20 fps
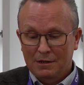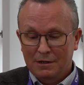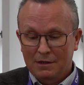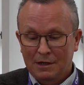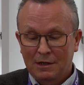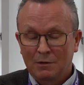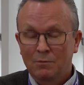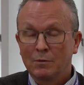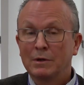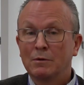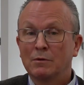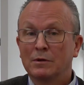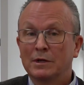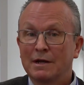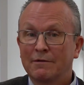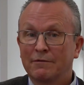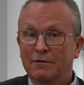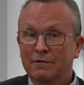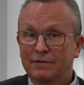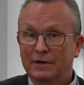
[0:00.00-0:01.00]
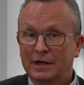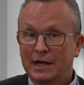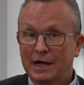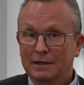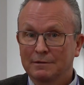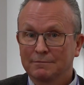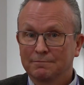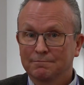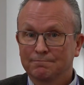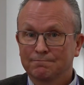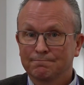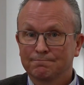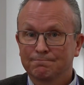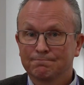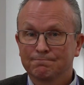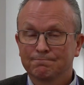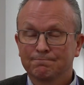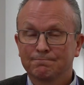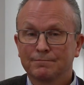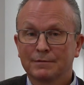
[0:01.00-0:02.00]
And we will never forget.
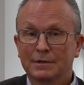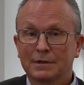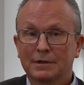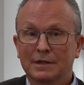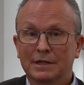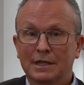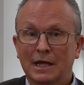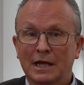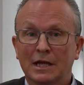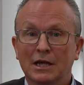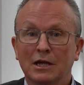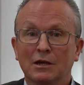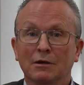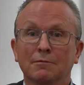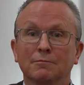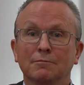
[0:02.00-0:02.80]
Thank you.